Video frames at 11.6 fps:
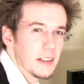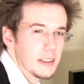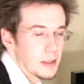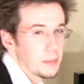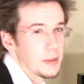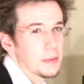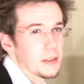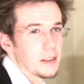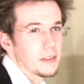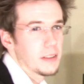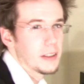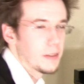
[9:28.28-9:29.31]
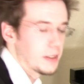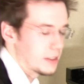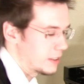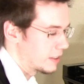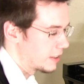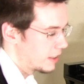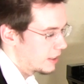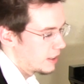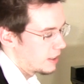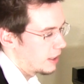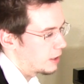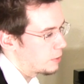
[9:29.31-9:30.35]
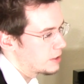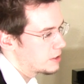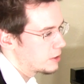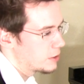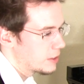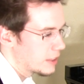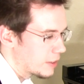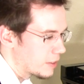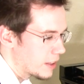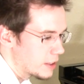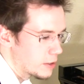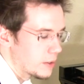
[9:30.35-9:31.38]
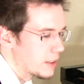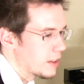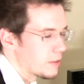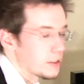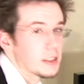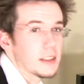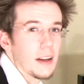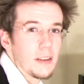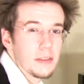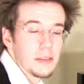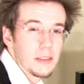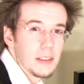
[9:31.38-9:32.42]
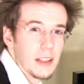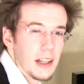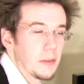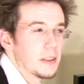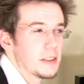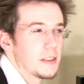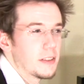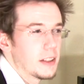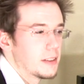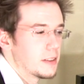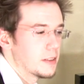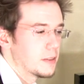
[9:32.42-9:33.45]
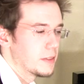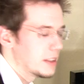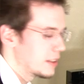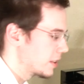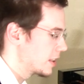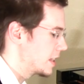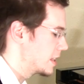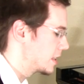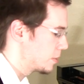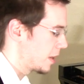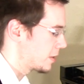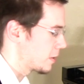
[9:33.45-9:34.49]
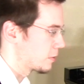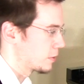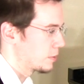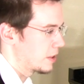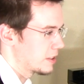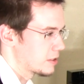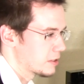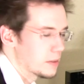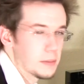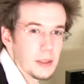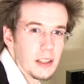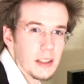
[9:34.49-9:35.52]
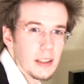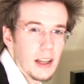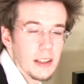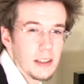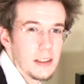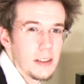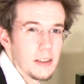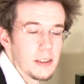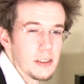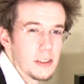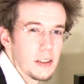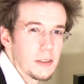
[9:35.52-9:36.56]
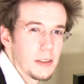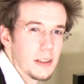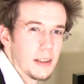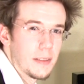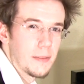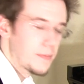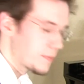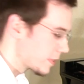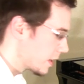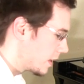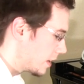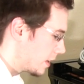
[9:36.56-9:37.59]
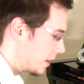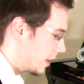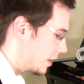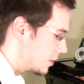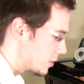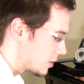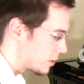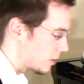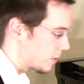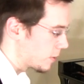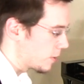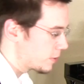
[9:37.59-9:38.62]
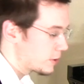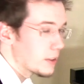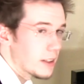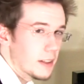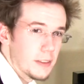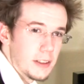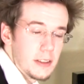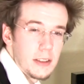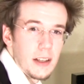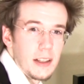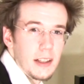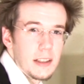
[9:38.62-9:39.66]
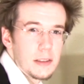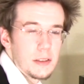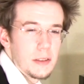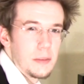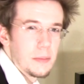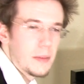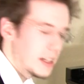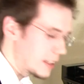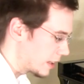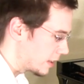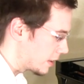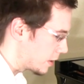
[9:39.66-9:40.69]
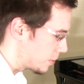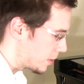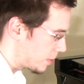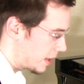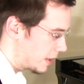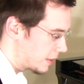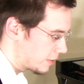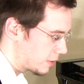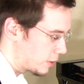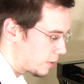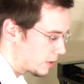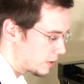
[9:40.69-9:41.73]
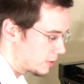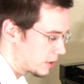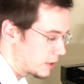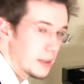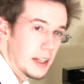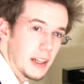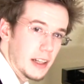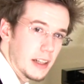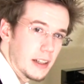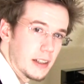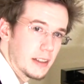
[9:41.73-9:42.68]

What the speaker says: Some people learn really quickly. Like once you're doing like grade 3 level stuff. Like once you can do a really, really easy Beethoven piece or something like that, then you can start doing it. And just don't overdo it when you're starting, because you might get a little bit of pain if the chord's really big.